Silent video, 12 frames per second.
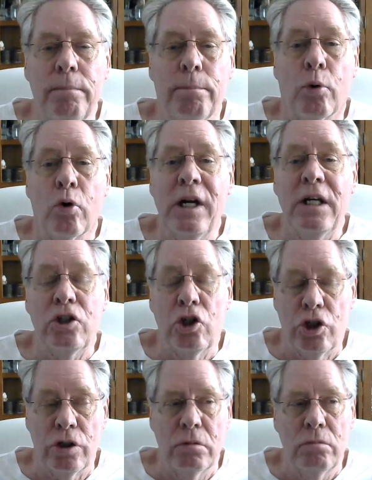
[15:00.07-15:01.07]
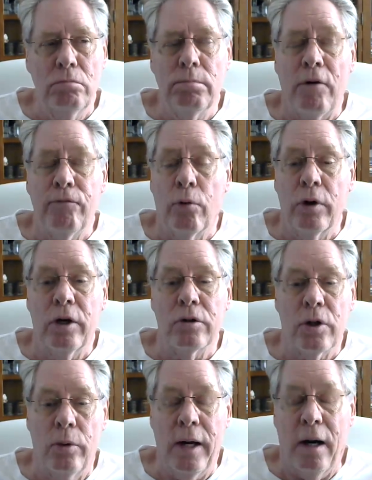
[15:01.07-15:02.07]
breach about 4
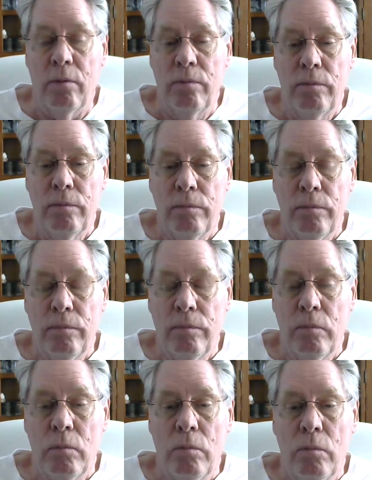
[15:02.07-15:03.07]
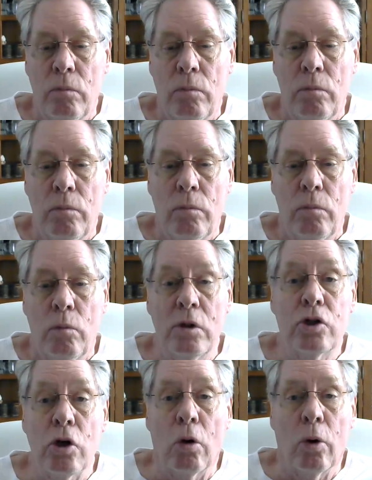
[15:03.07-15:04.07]
years ago now
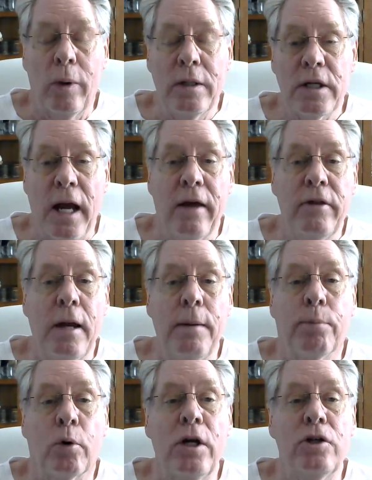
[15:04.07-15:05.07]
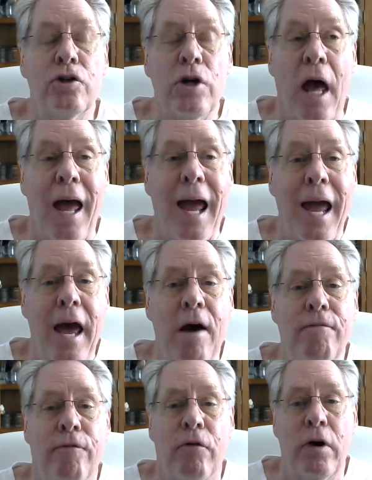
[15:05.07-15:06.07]
with SolarWinds, and they breached
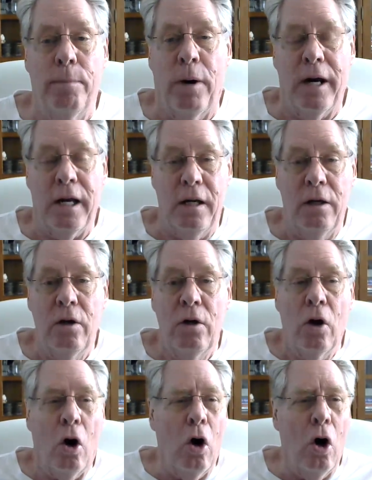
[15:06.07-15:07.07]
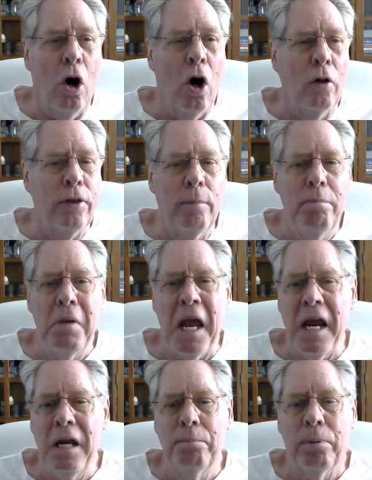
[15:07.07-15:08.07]
everybody, all the
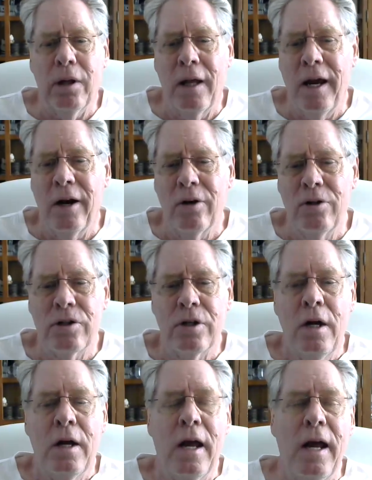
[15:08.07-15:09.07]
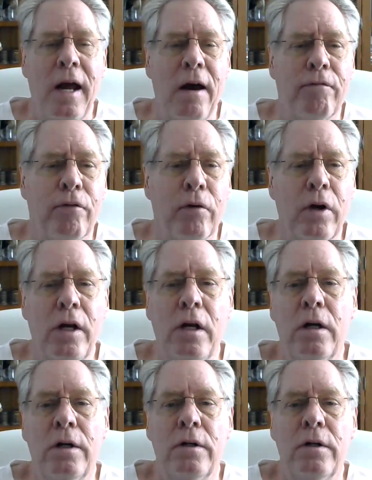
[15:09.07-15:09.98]
main players, every